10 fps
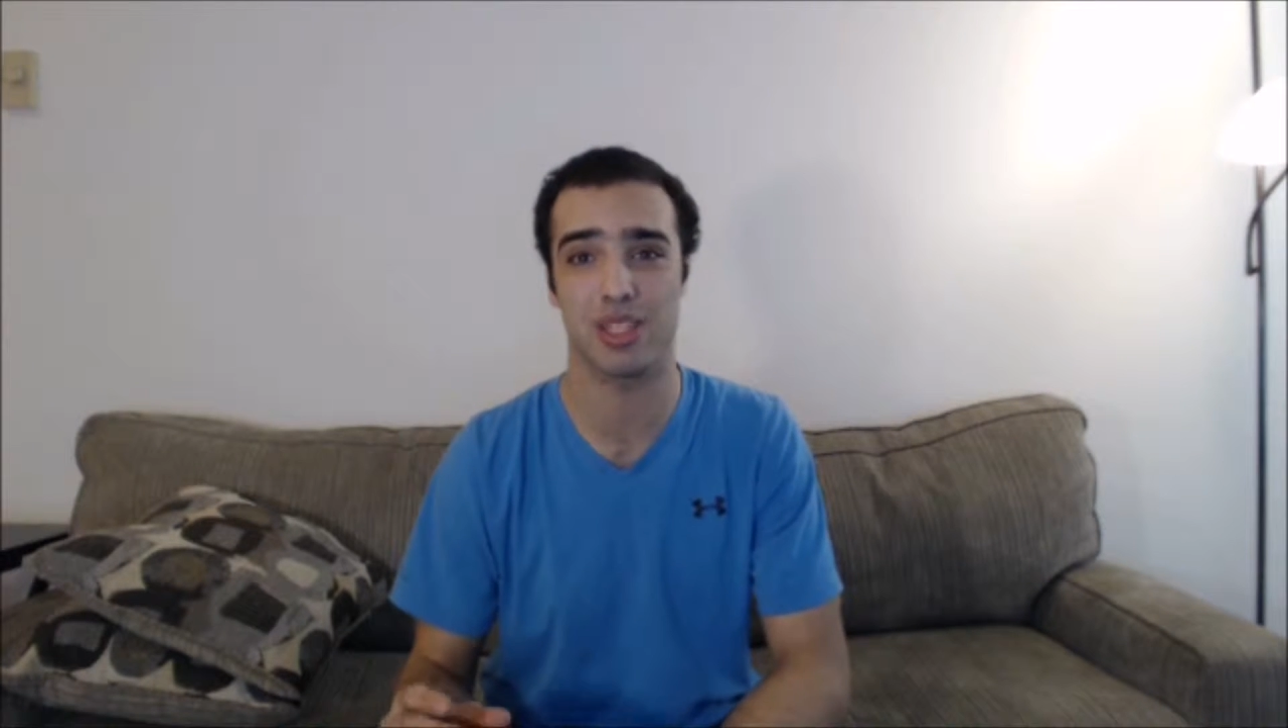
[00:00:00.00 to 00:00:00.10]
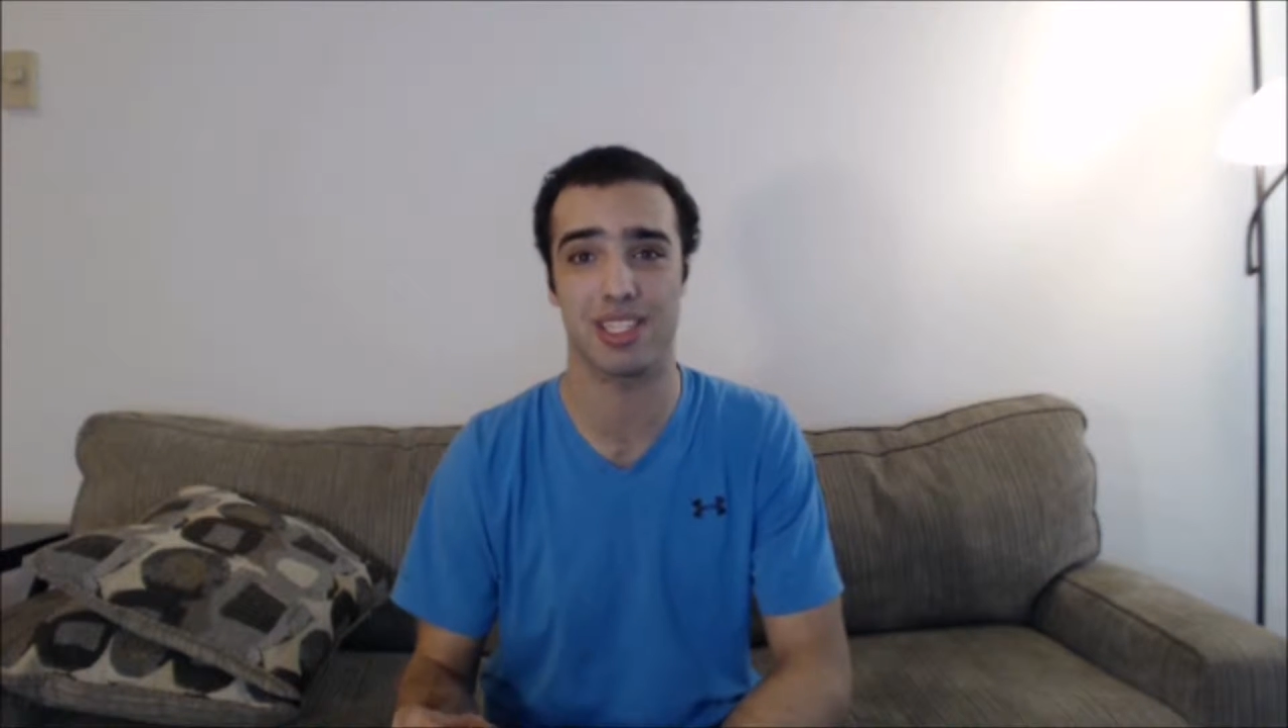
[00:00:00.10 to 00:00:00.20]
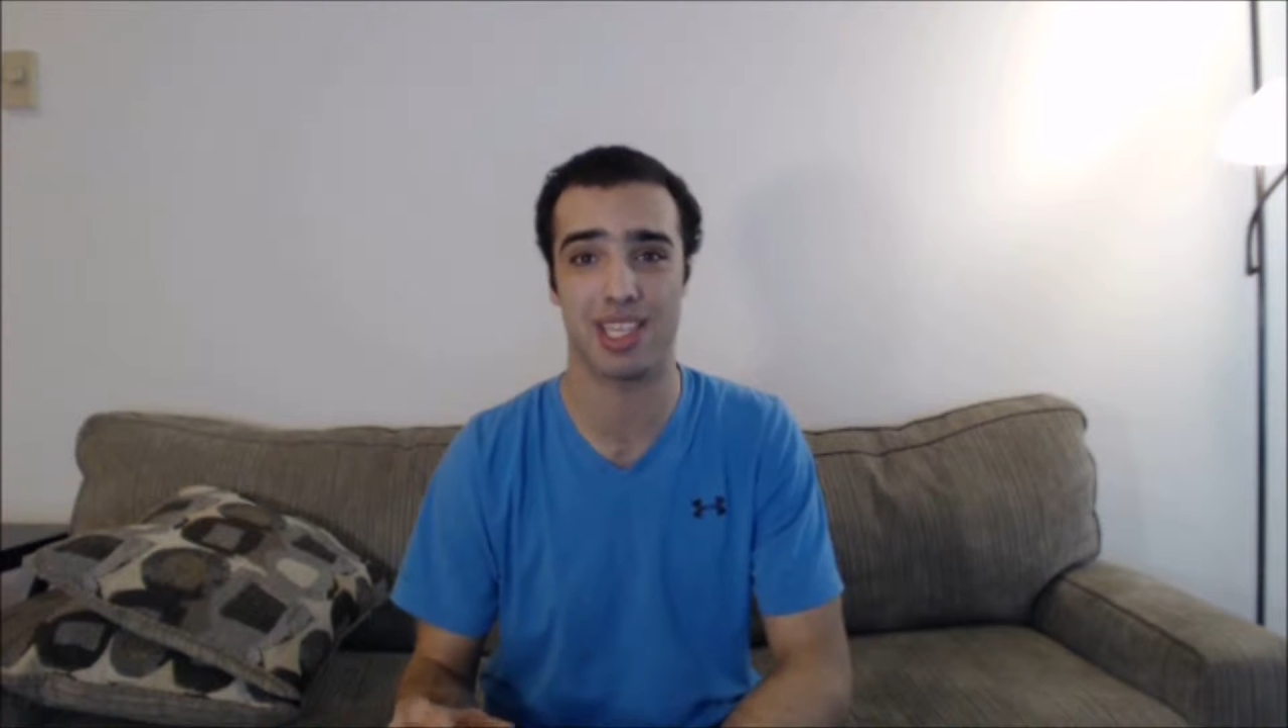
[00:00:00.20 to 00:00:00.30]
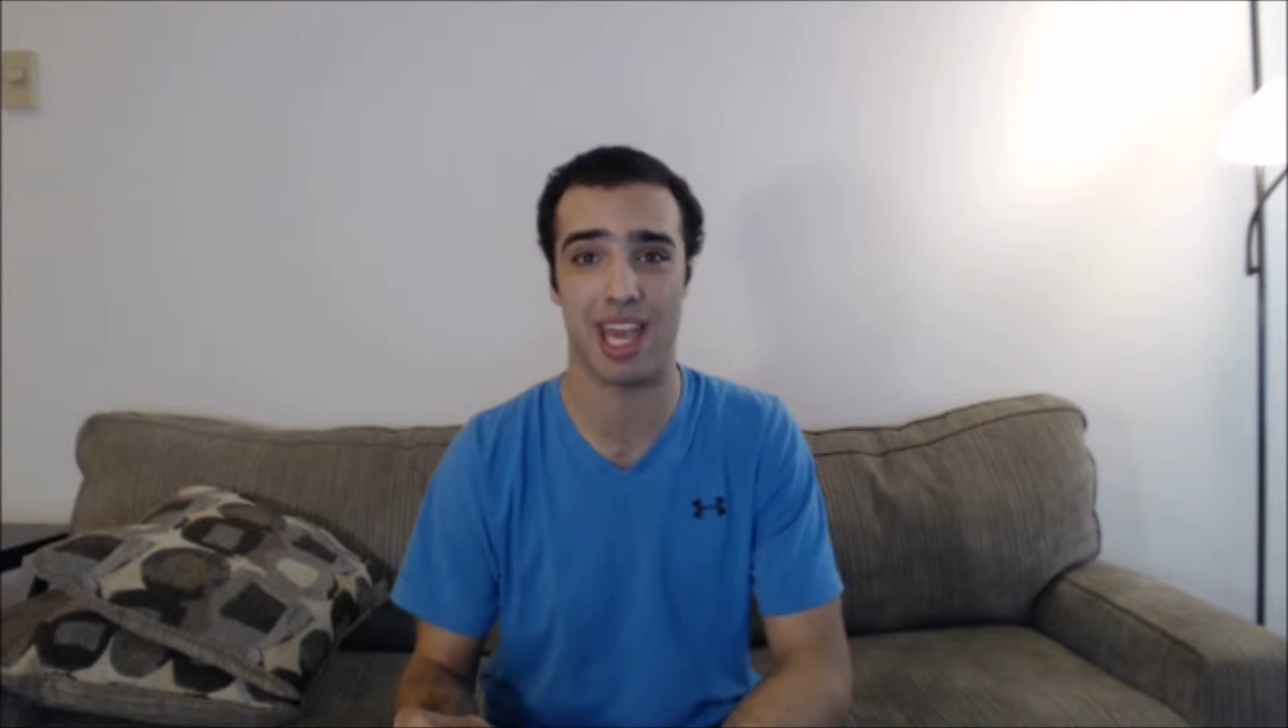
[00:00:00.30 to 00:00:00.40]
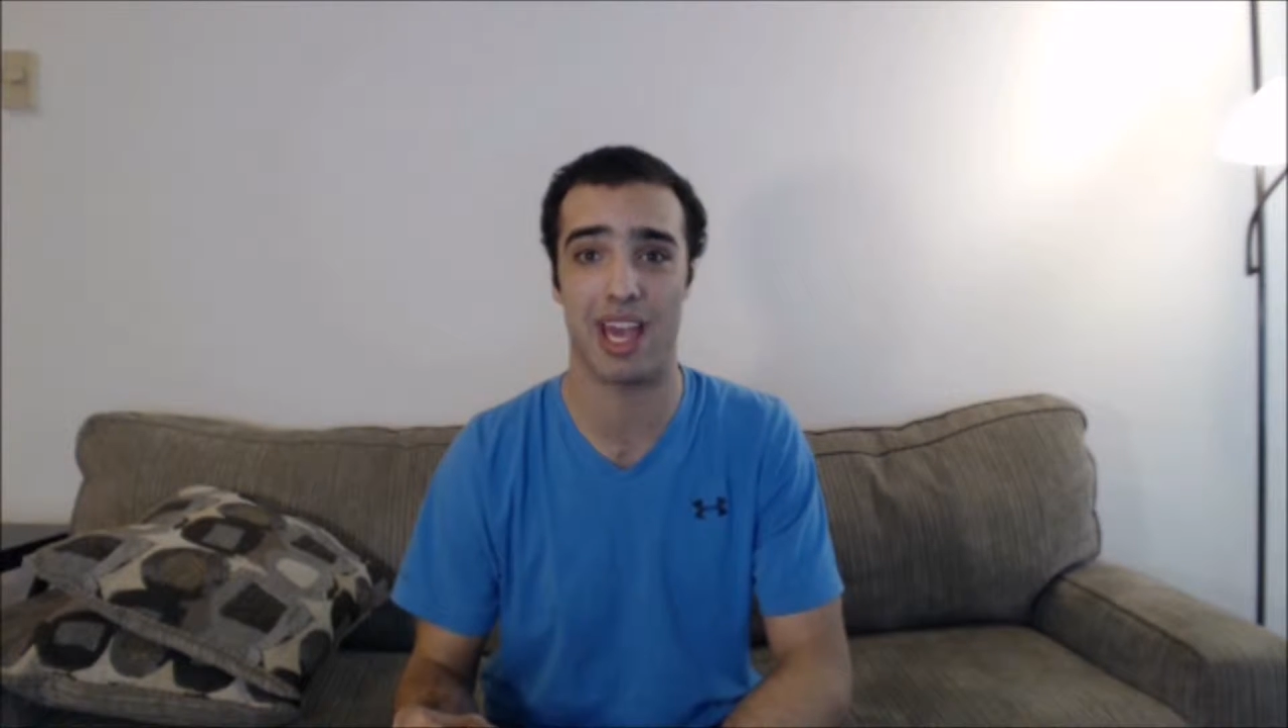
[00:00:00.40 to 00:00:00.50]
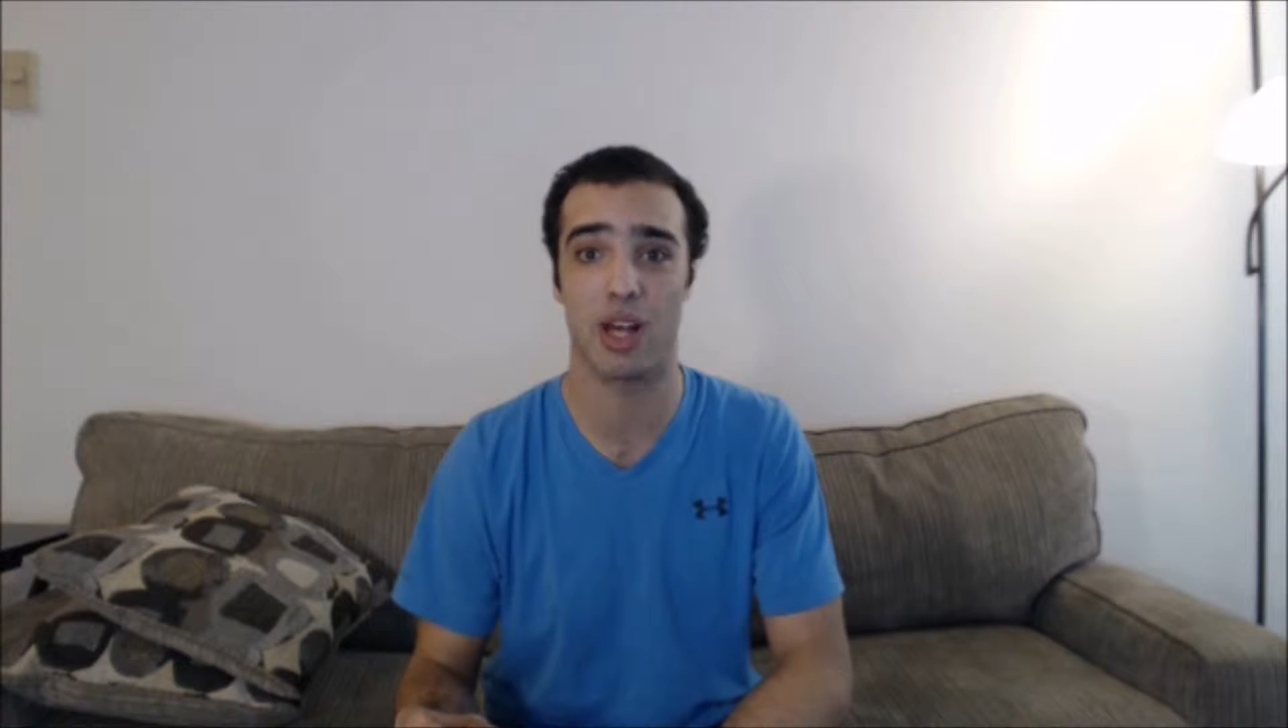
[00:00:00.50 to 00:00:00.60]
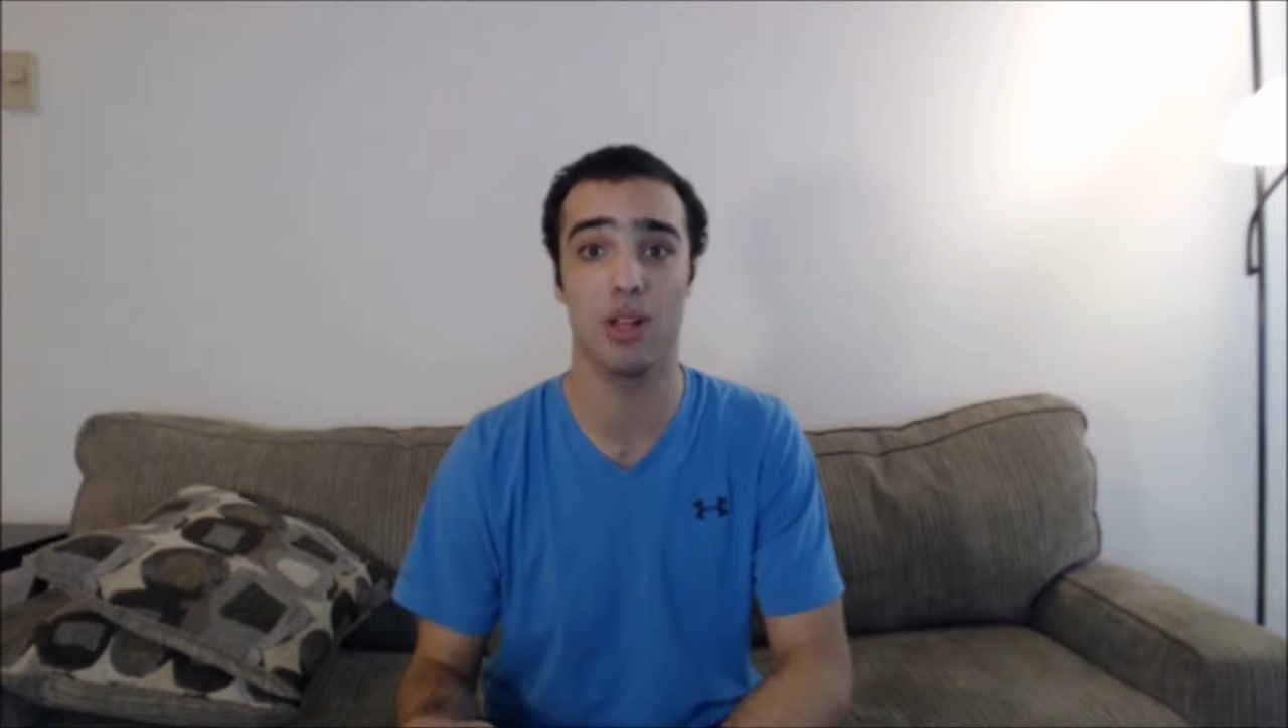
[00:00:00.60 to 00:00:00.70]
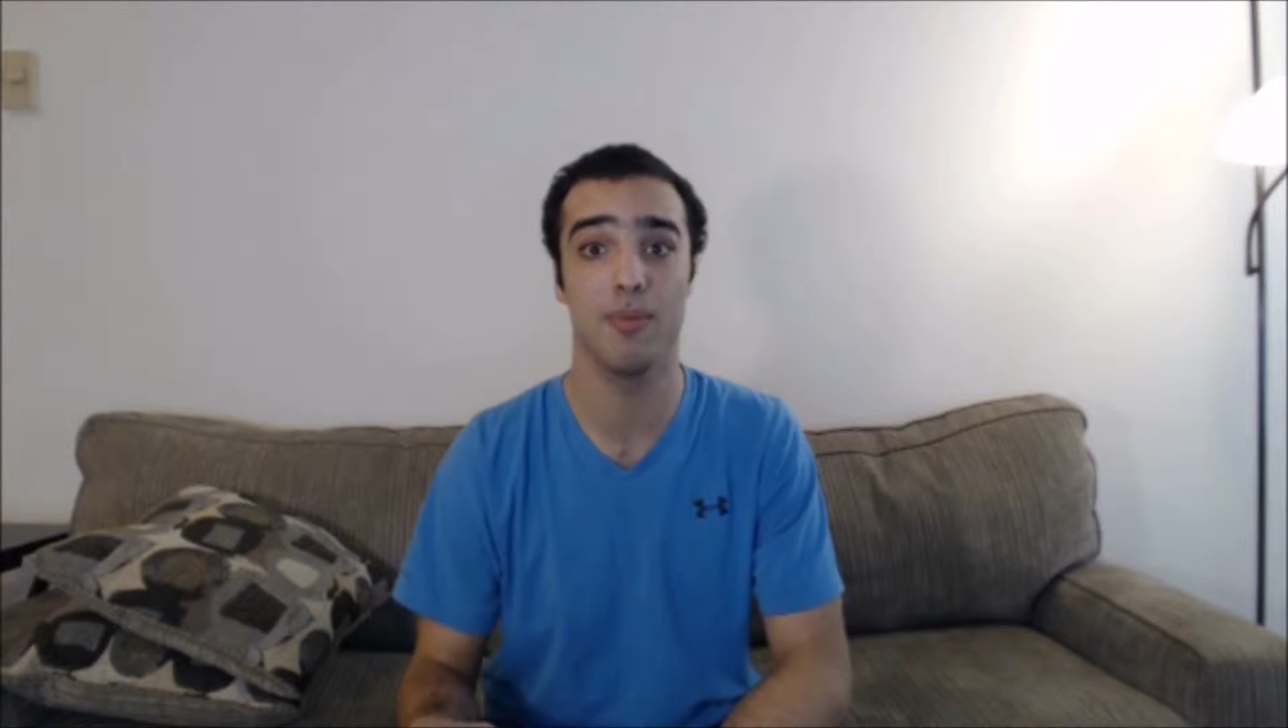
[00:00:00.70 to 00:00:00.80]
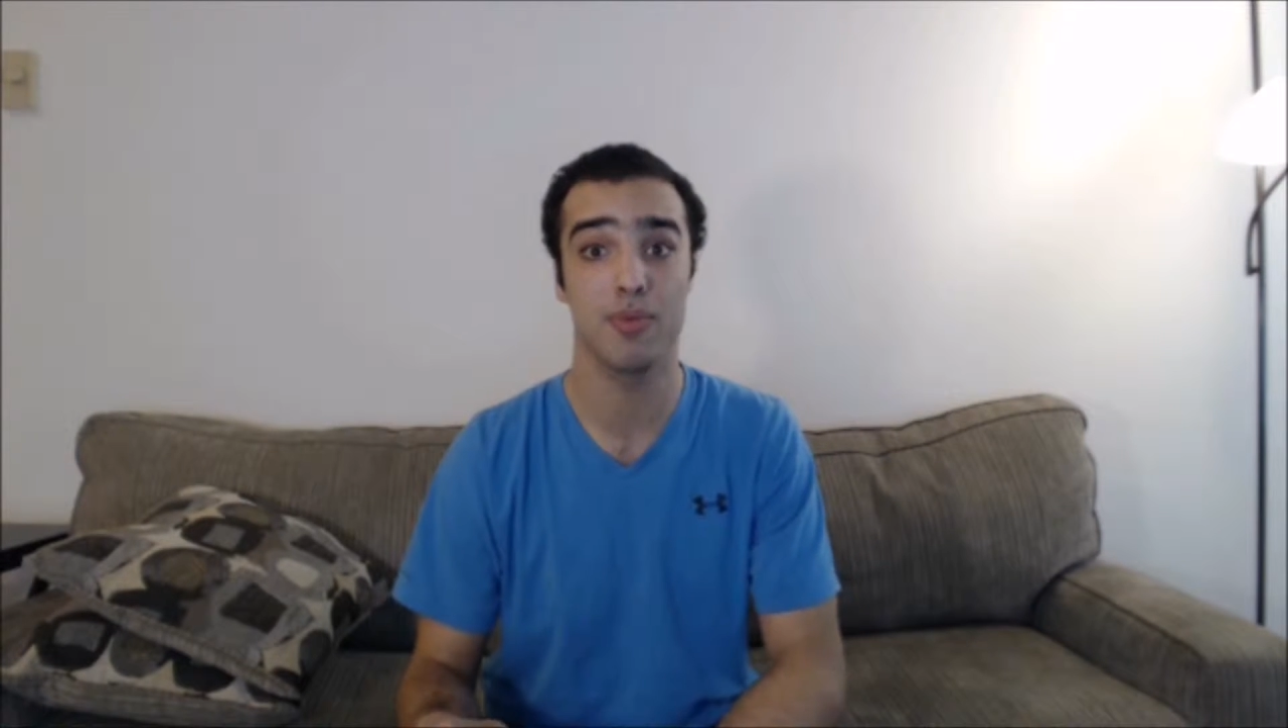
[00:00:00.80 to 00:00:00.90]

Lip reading: with scale,